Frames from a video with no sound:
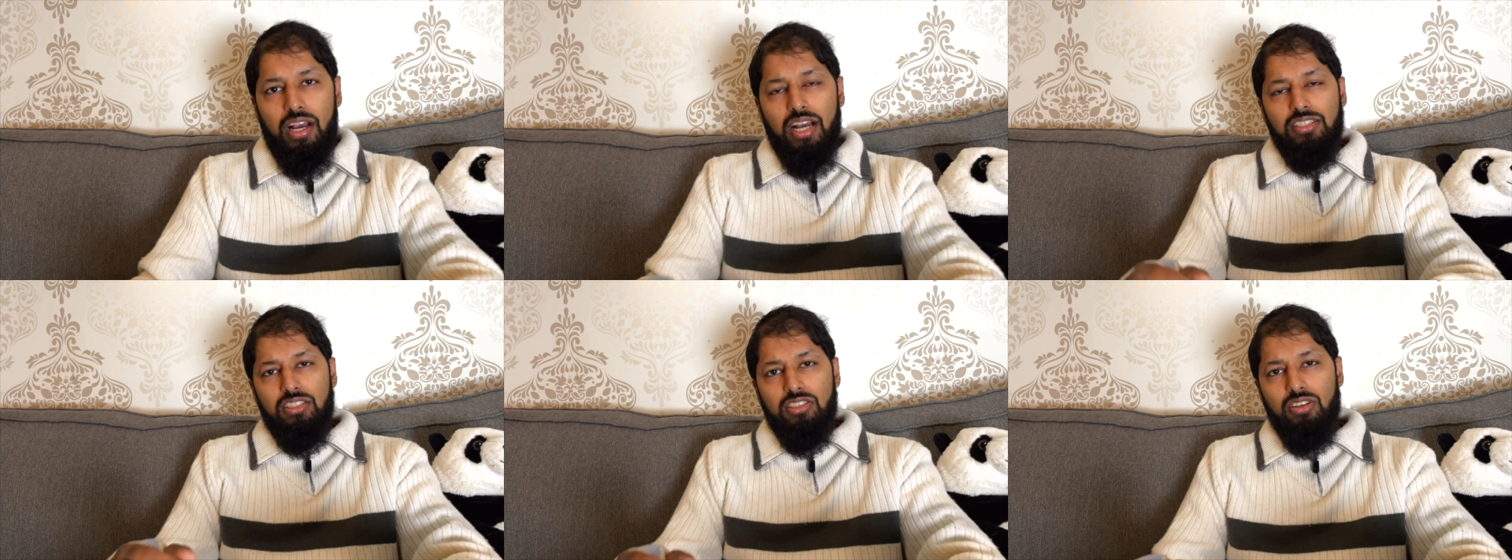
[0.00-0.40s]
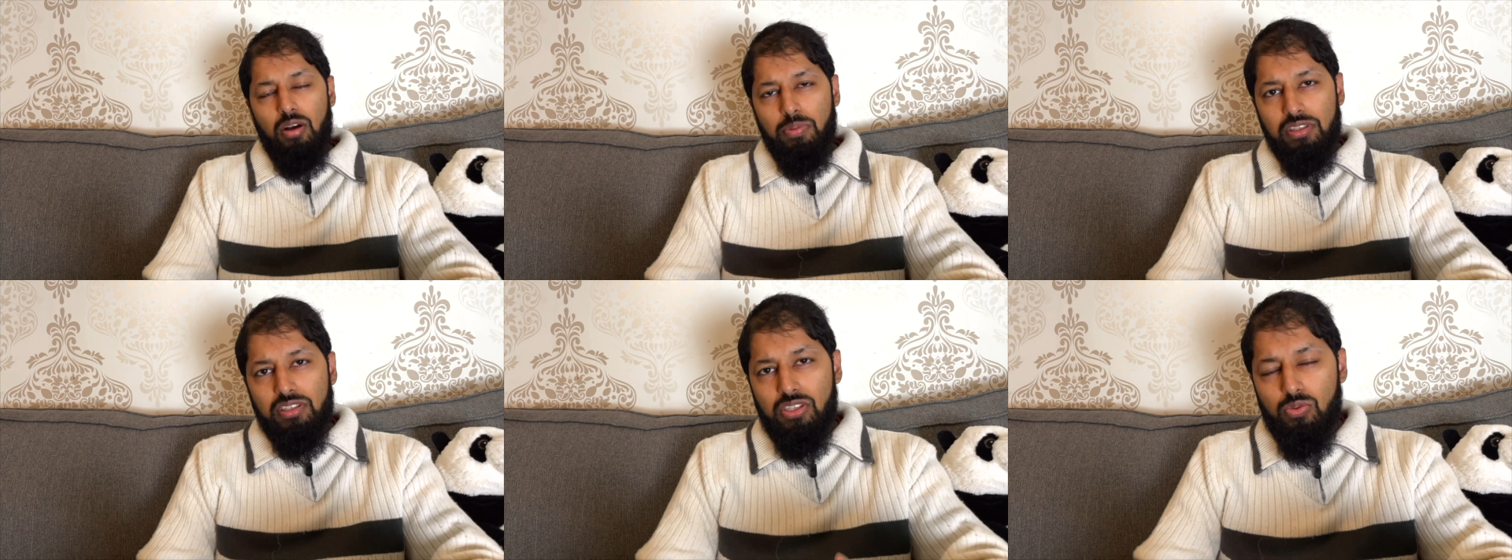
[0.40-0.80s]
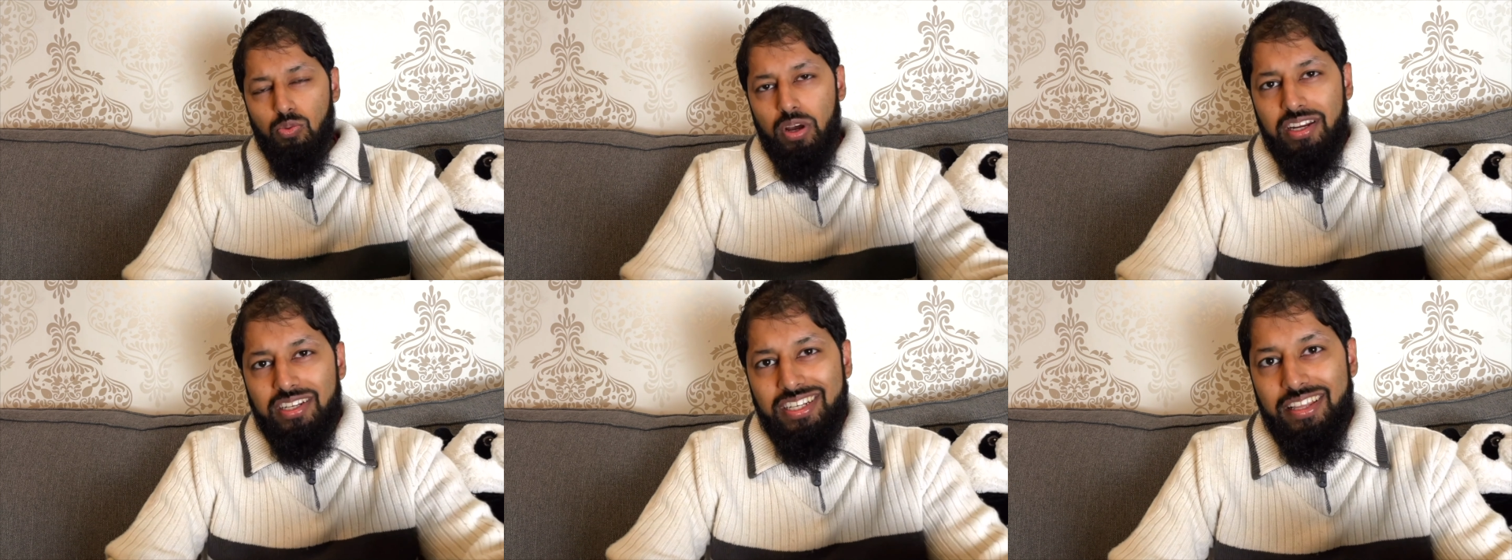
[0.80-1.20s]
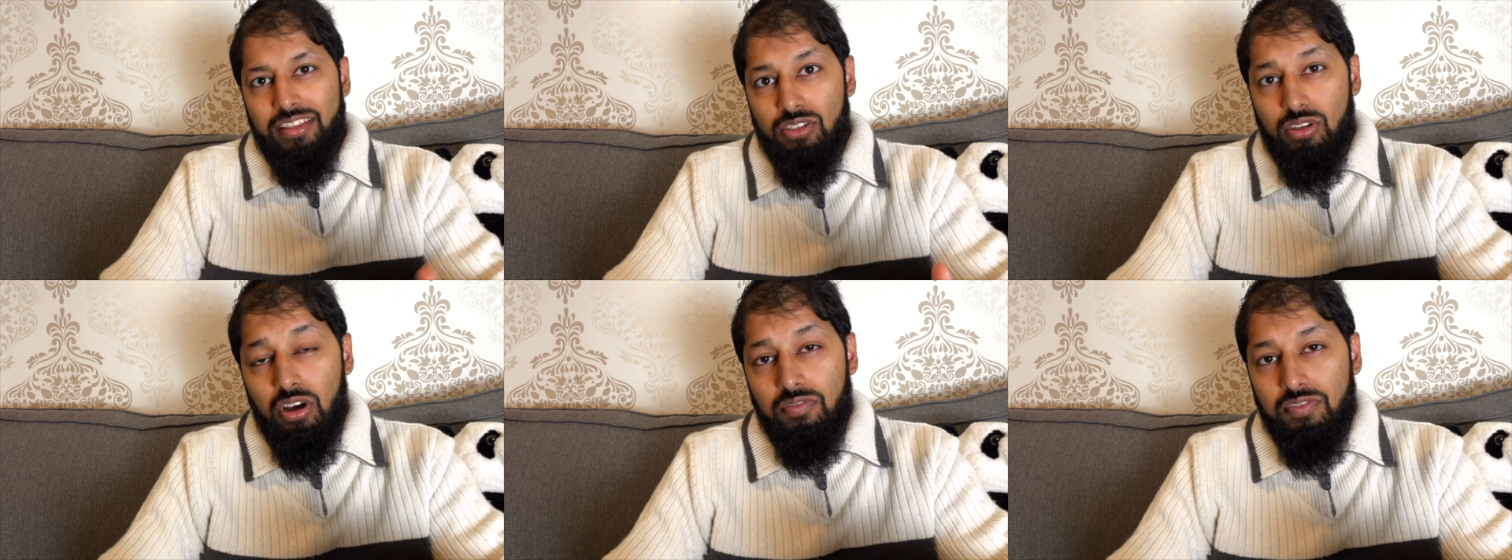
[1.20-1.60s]
As an example, this is what I did at the
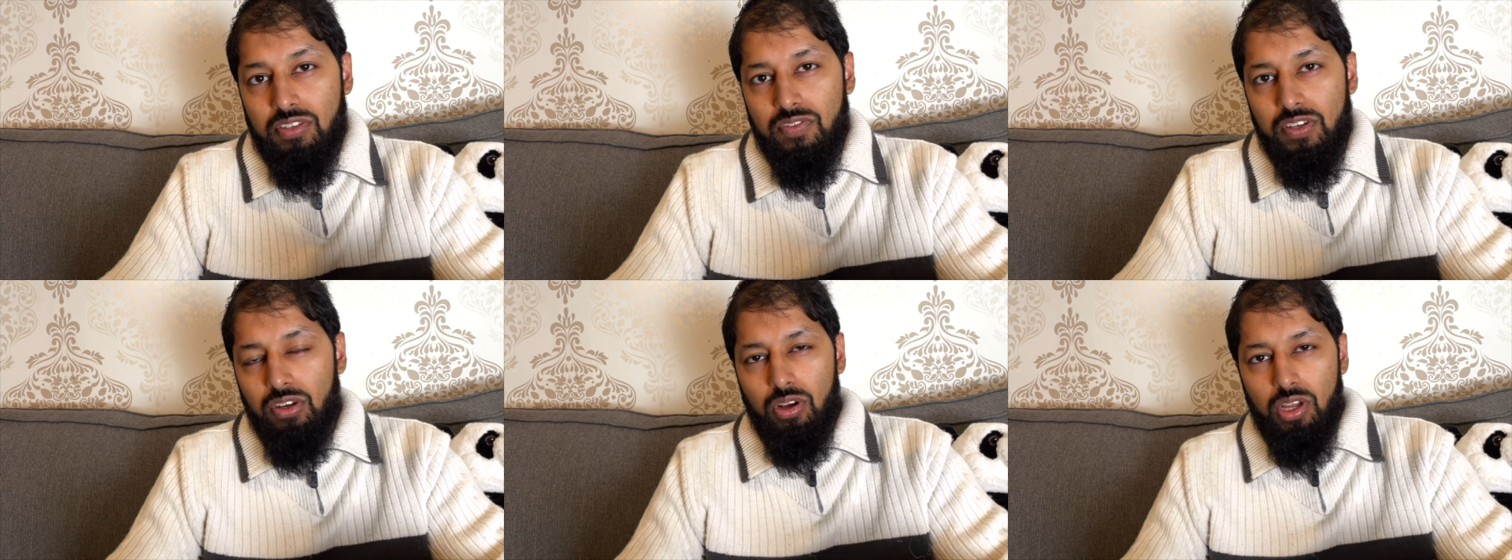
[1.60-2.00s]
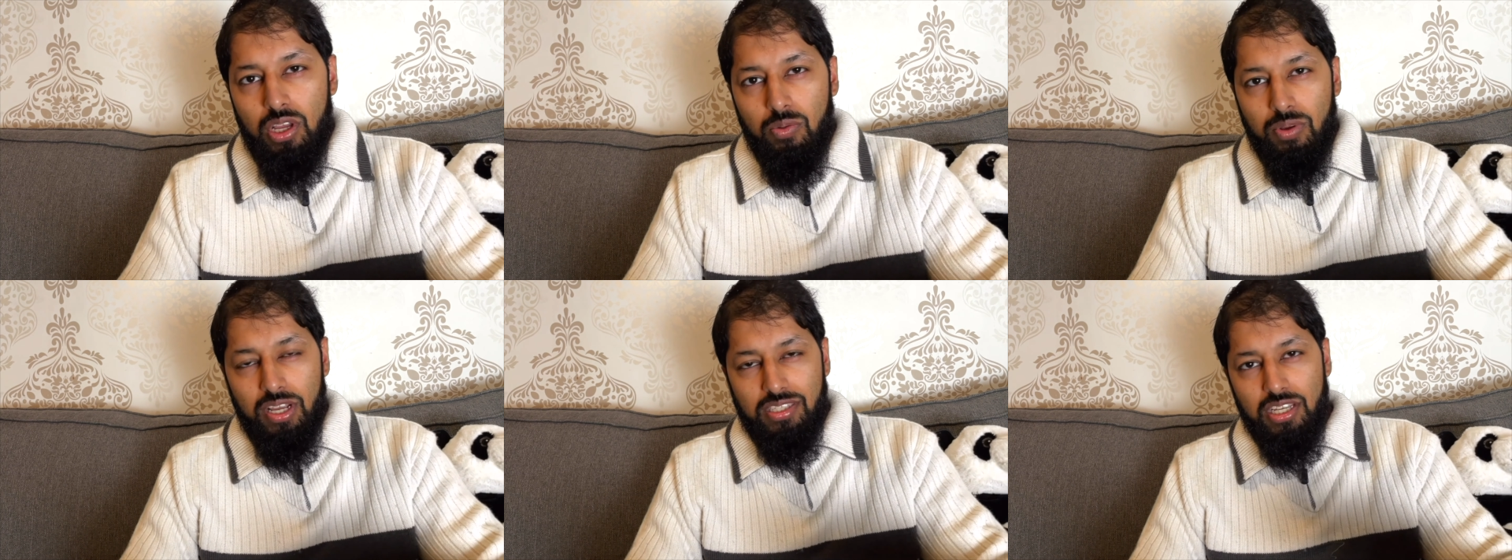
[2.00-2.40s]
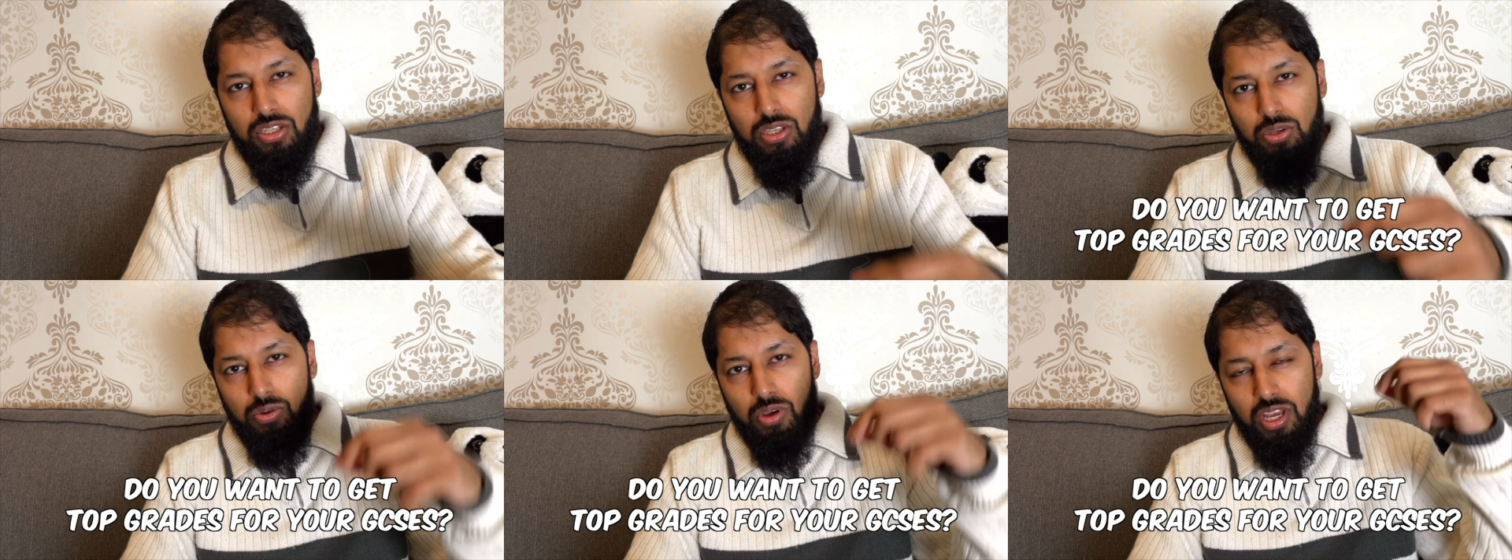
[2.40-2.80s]
start of this video when I said to you,